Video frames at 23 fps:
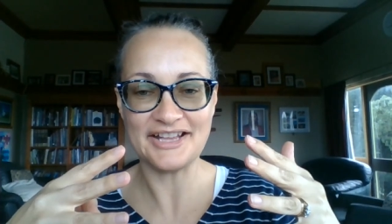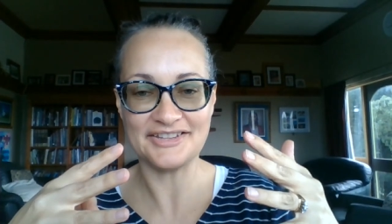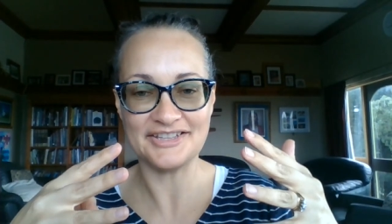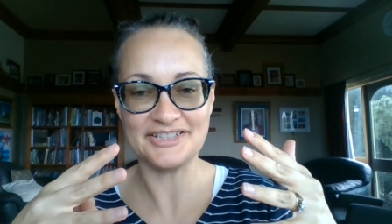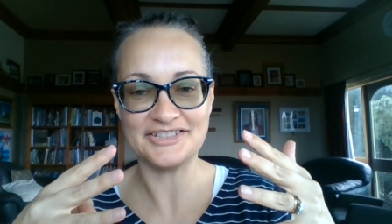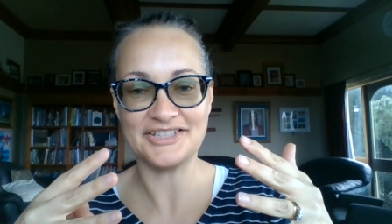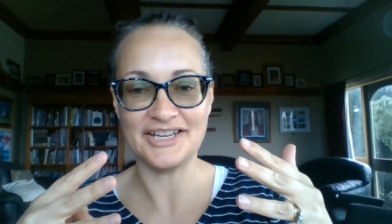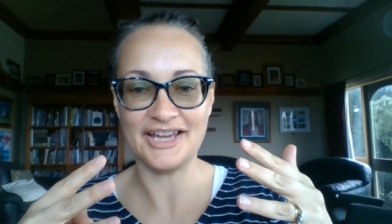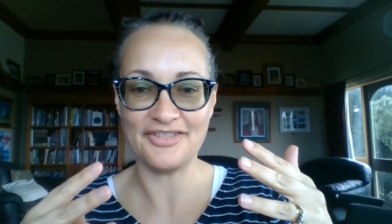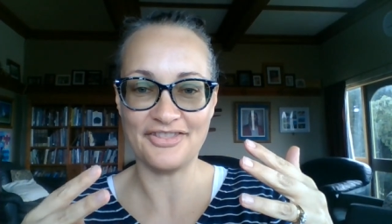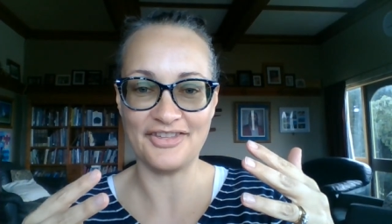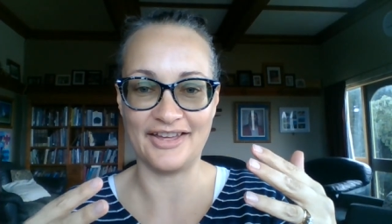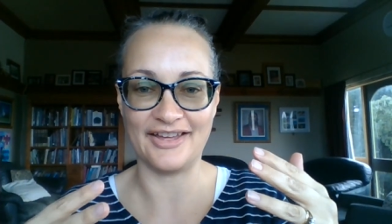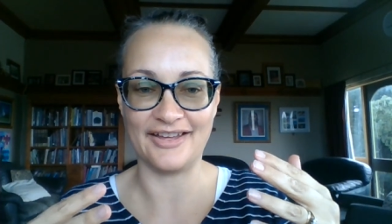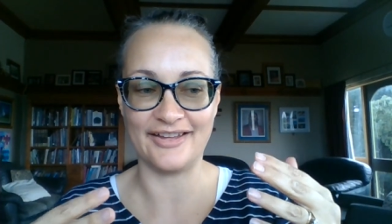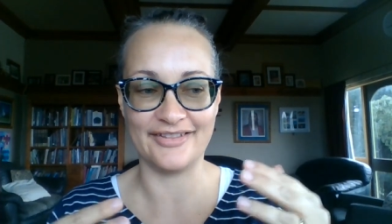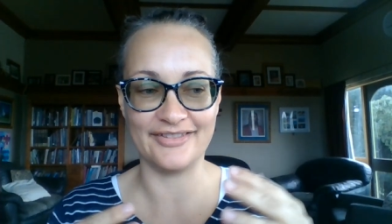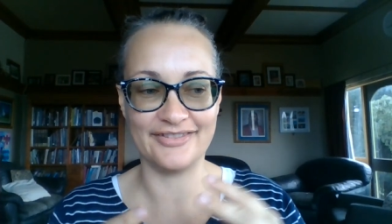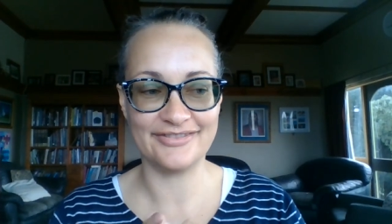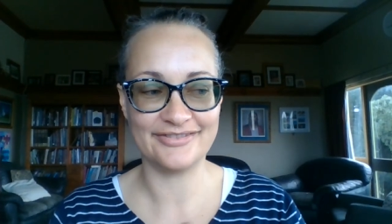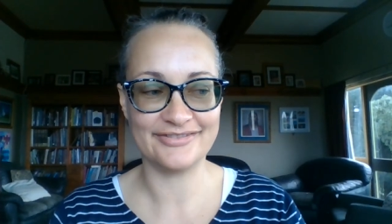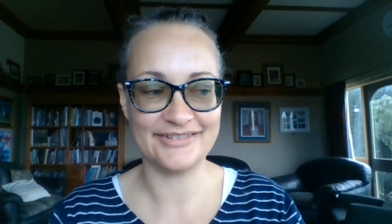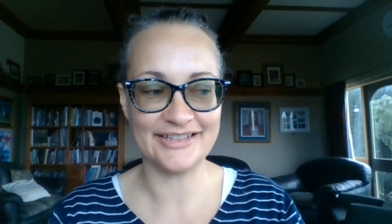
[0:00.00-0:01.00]
each other.
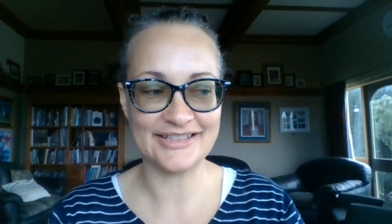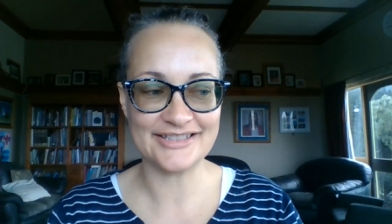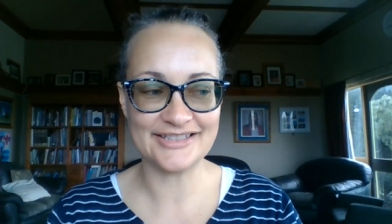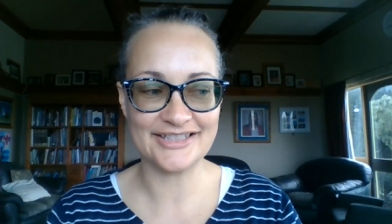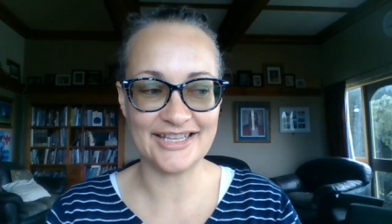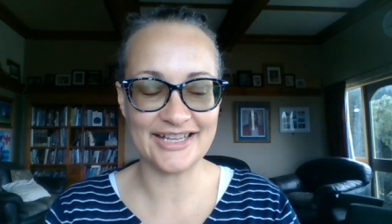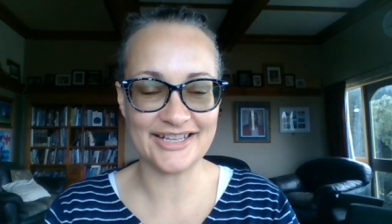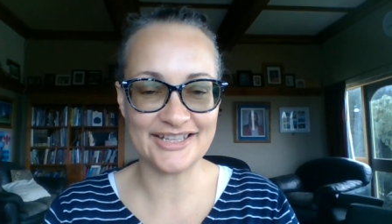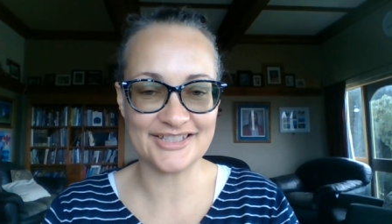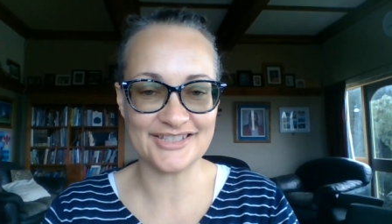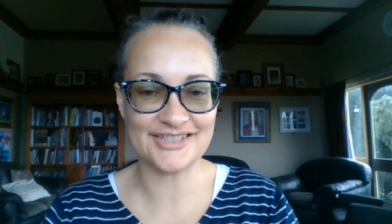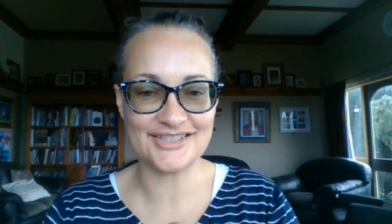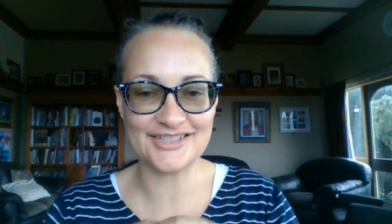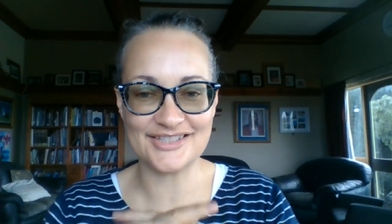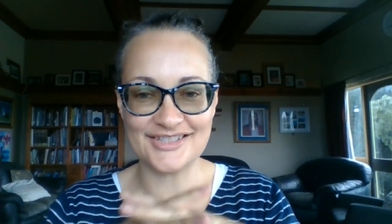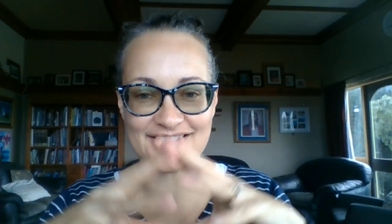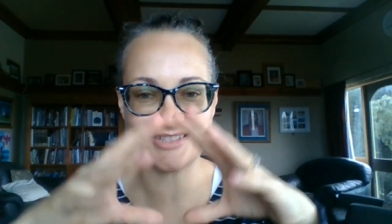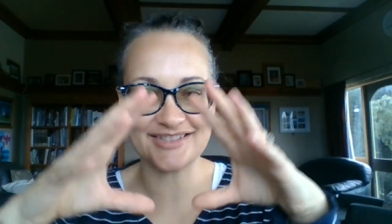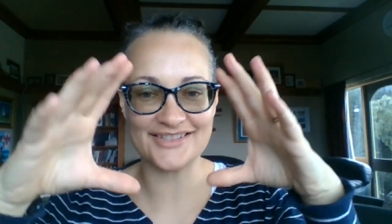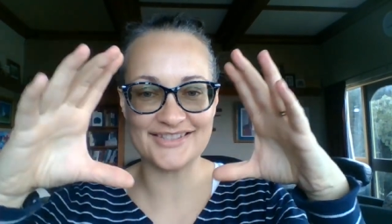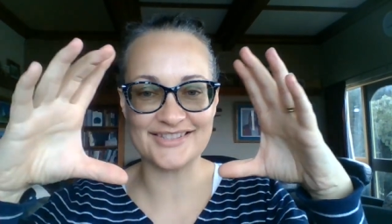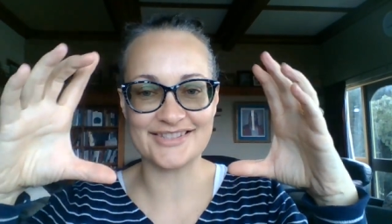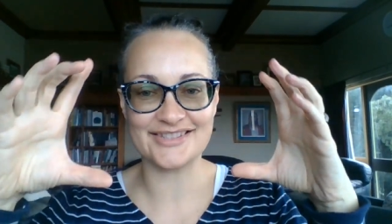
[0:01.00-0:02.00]
It's like a,
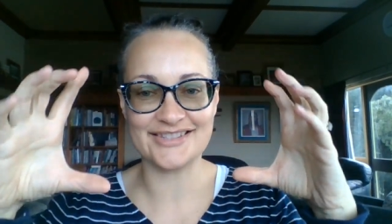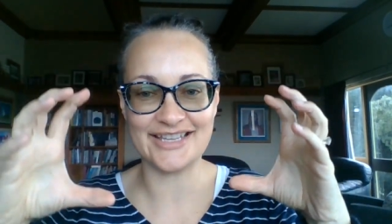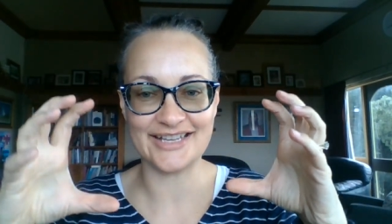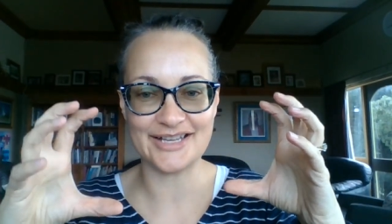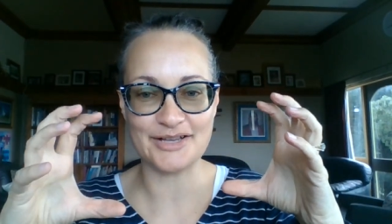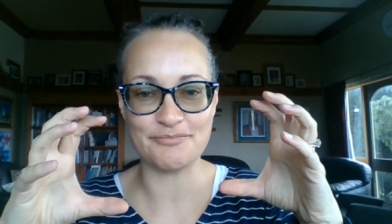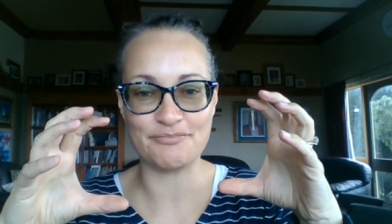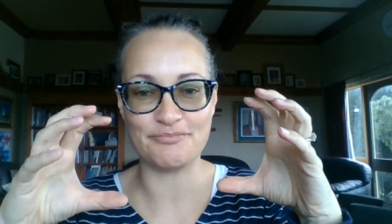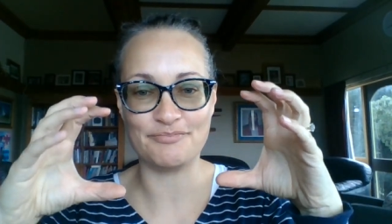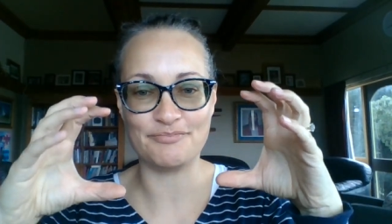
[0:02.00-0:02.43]
like a,